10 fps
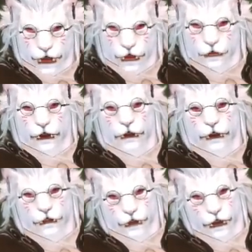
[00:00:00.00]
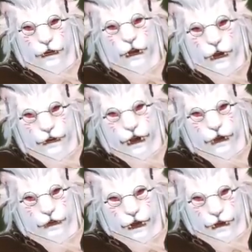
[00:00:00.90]
Right now, the
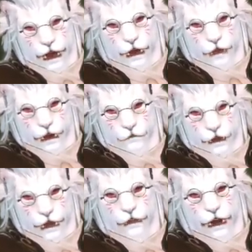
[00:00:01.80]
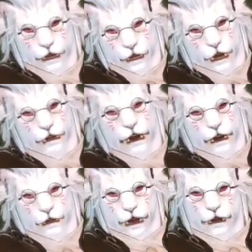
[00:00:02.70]
uh, the Kum the
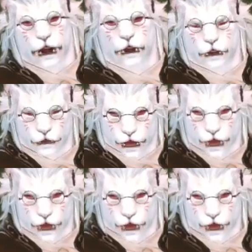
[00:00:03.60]
Kumbhira skin maps,